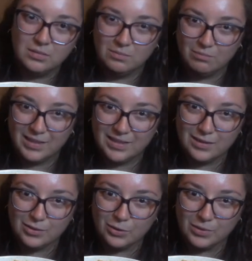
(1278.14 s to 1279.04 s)
my
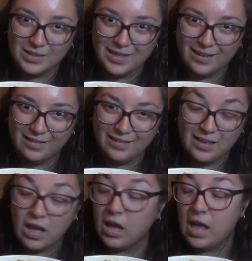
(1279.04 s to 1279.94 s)
sister was there.
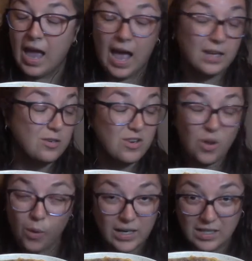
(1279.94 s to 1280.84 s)
Had
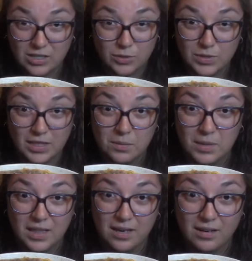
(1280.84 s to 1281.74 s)
no idea she was going to be
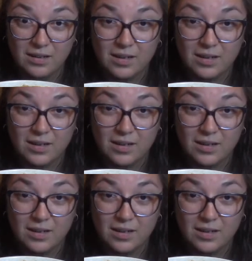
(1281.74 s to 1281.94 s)
there,